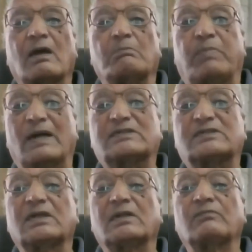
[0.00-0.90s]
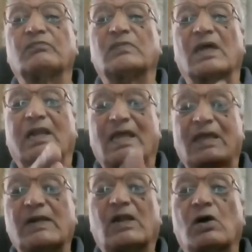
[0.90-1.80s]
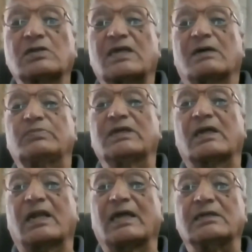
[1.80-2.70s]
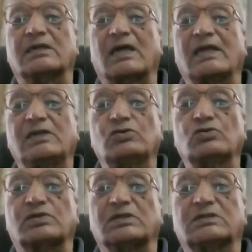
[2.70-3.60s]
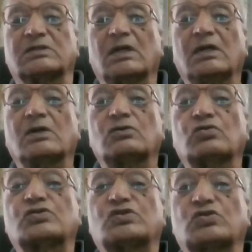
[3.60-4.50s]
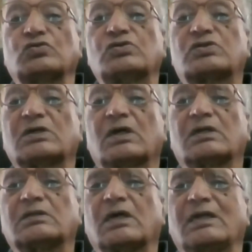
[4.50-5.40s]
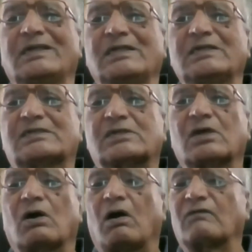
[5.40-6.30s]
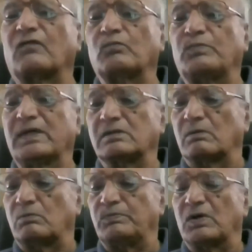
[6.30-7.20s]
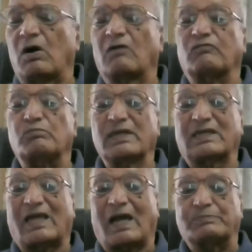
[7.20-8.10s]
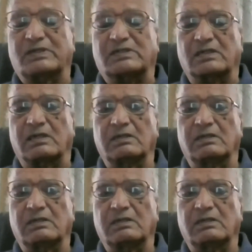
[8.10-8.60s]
but the labor laws are being diluted to suit the needs of big capital.